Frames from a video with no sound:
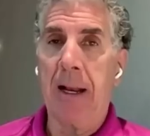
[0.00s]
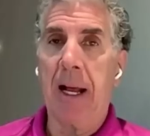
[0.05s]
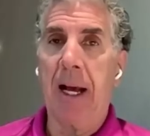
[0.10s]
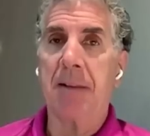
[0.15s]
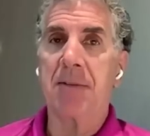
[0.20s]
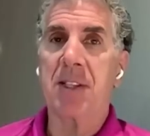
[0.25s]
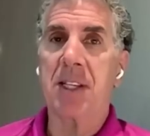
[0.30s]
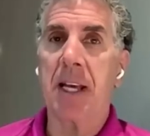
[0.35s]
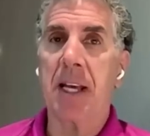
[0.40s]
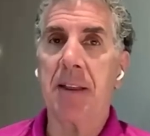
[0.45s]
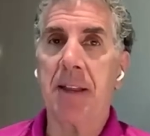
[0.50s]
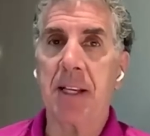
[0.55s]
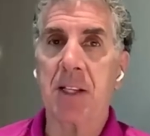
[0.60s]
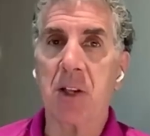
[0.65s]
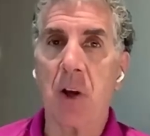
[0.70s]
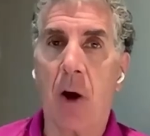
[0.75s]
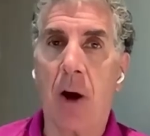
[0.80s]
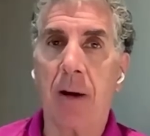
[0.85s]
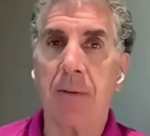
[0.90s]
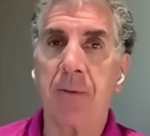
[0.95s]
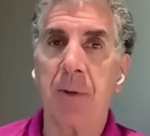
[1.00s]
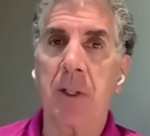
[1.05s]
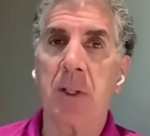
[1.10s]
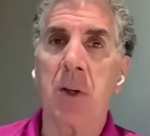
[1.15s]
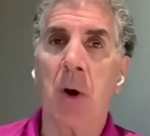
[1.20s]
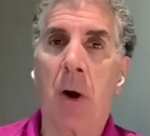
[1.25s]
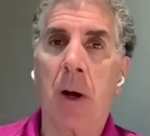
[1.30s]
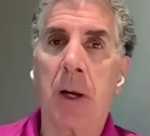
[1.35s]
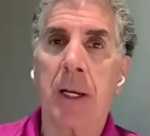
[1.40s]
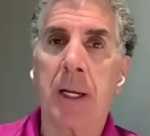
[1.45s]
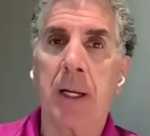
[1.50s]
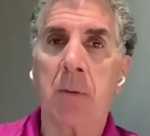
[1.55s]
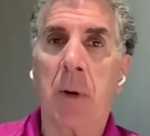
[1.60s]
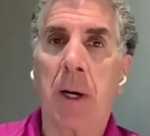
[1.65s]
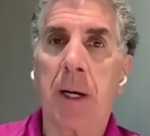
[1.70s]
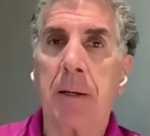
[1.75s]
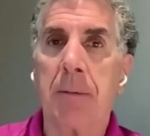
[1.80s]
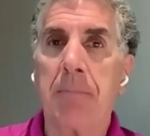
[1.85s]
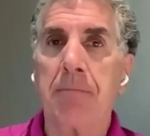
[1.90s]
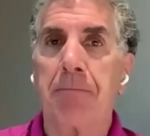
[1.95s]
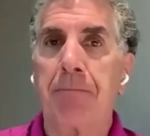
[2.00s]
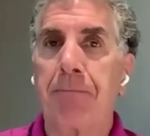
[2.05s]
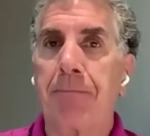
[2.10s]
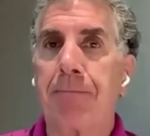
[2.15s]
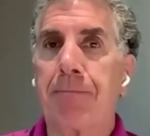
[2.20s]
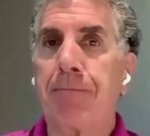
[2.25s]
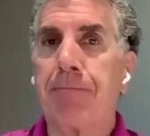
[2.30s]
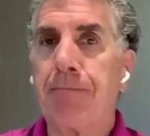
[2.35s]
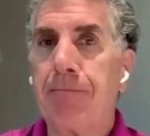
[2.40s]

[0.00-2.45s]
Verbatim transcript: I, I've said this often, Donnie and Rick.